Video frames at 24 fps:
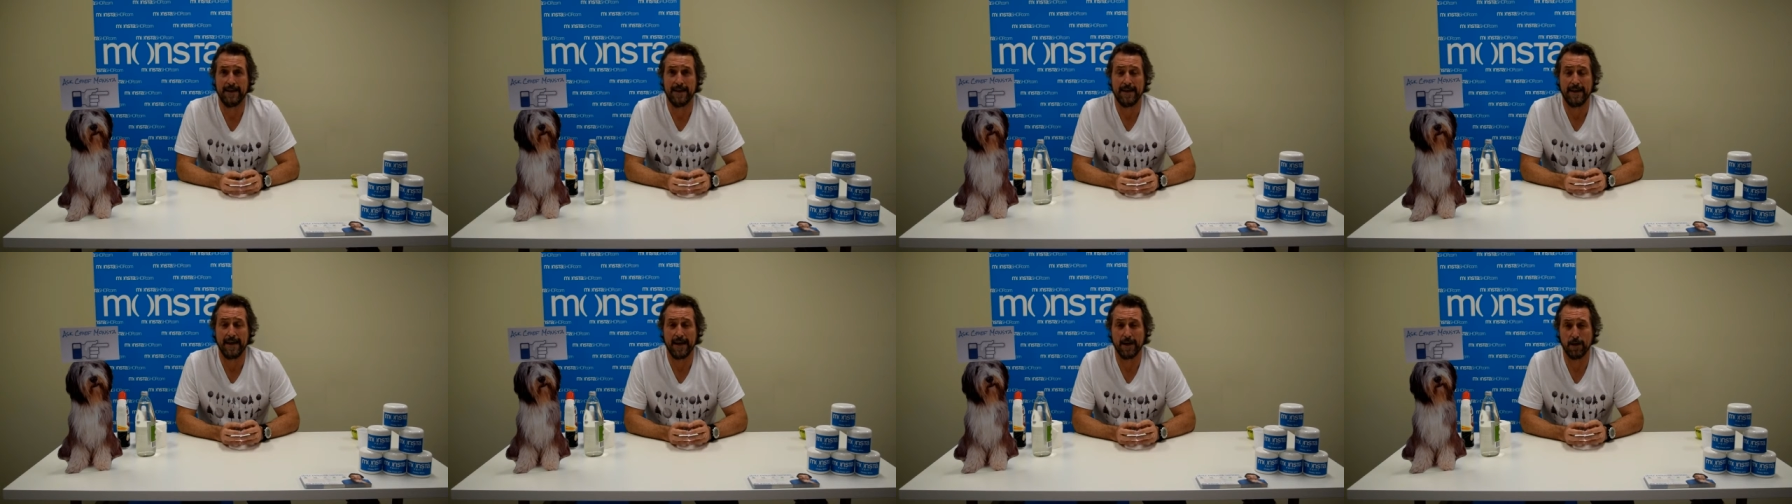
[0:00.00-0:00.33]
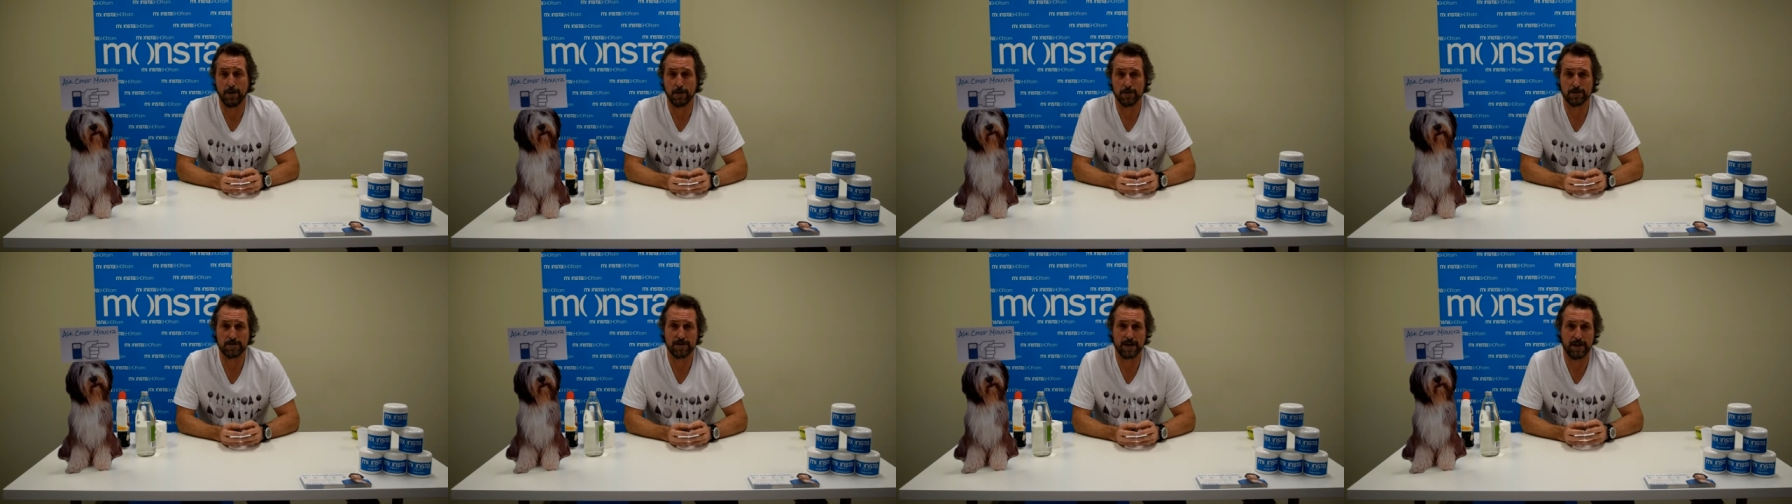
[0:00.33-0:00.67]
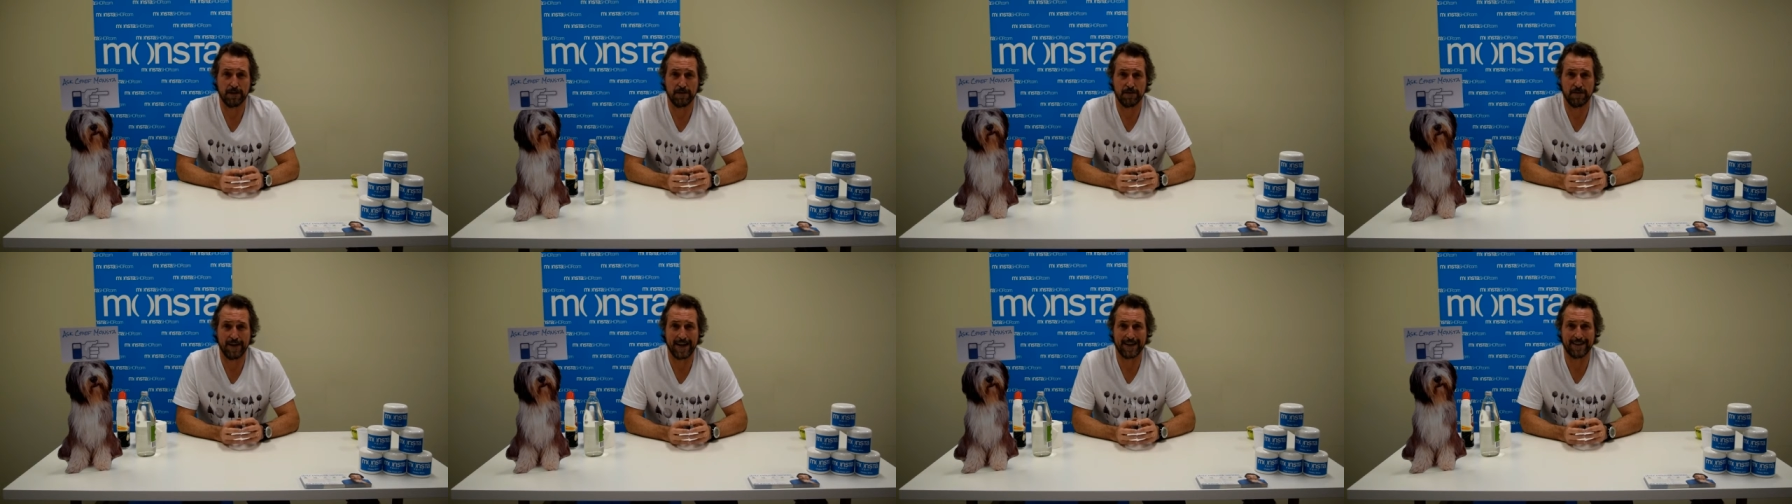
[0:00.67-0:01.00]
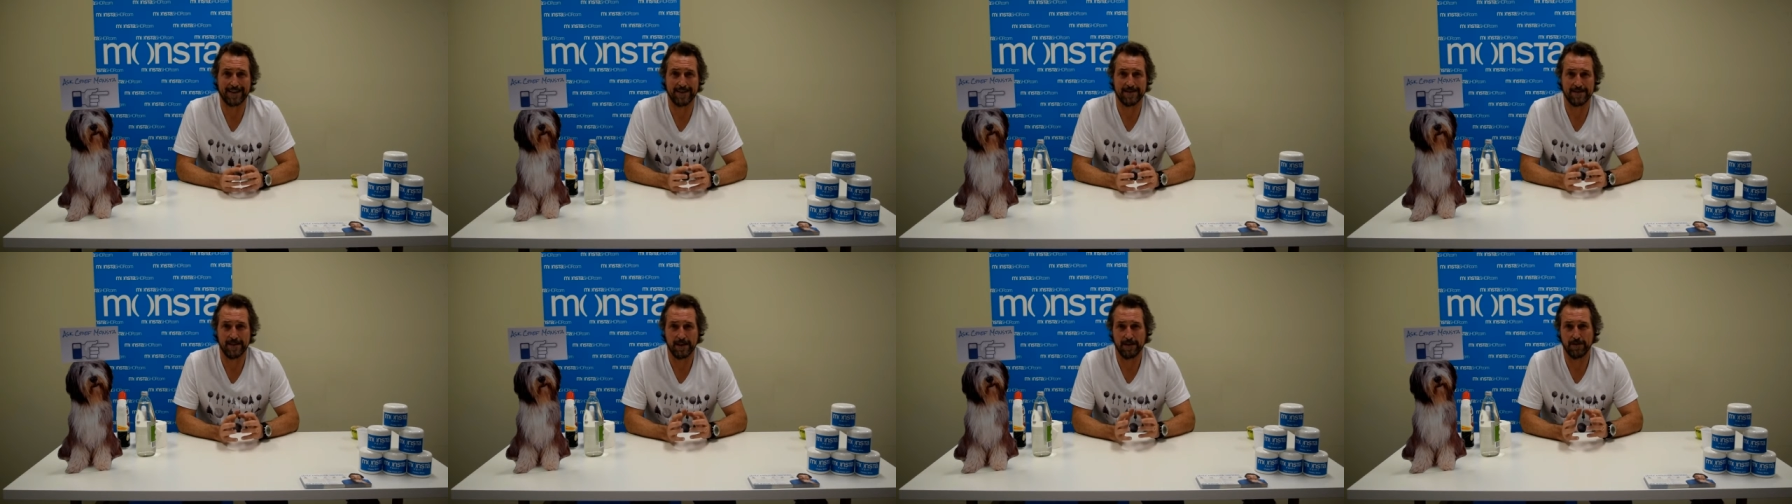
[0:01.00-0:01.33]
And also the fact
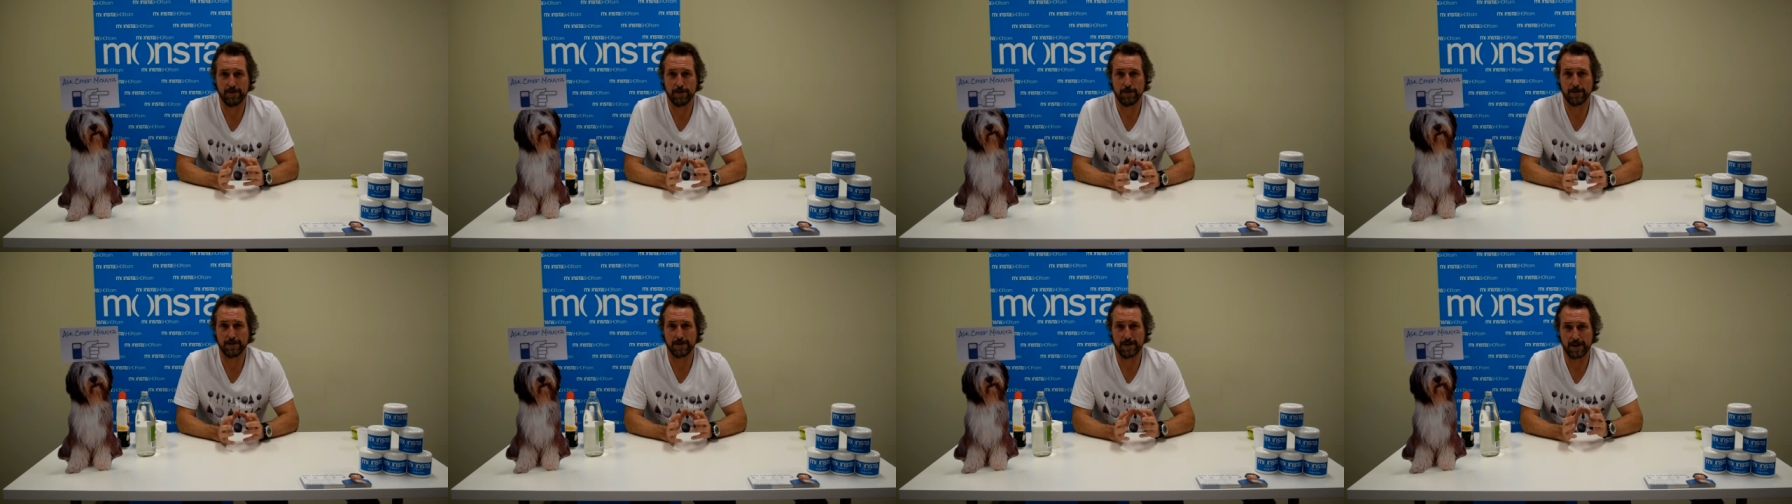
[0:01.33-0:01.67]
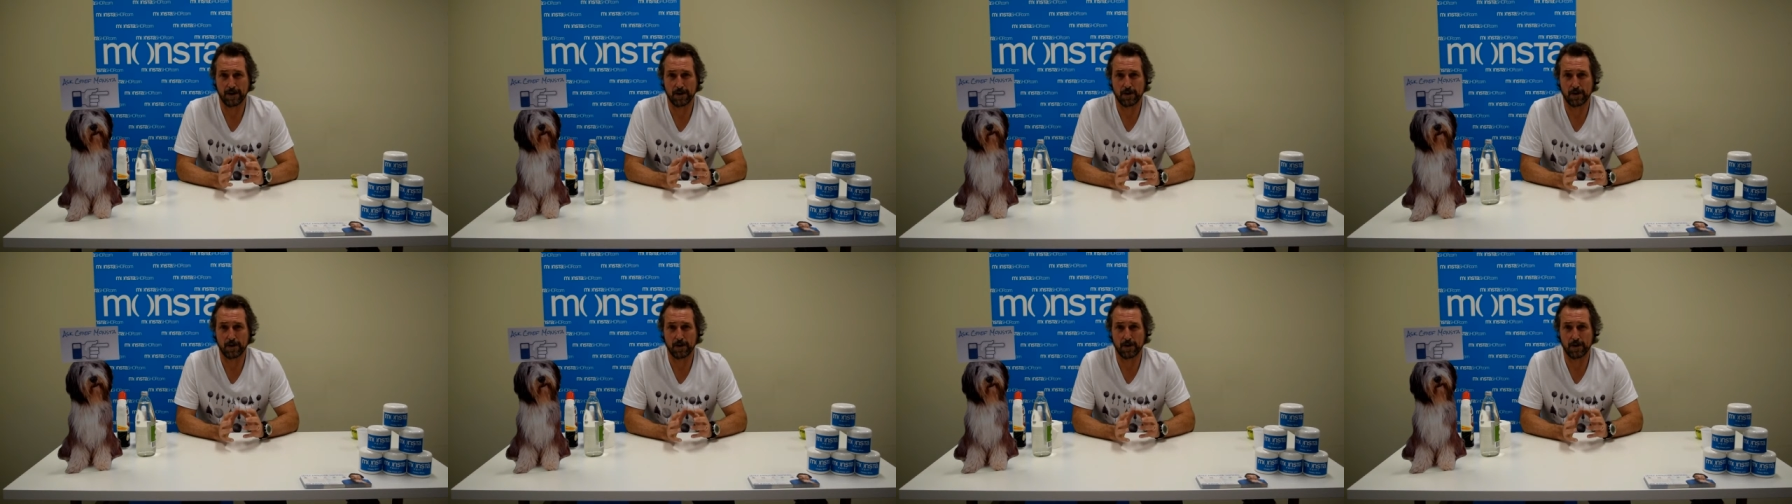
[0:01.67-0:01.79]
is you've always got a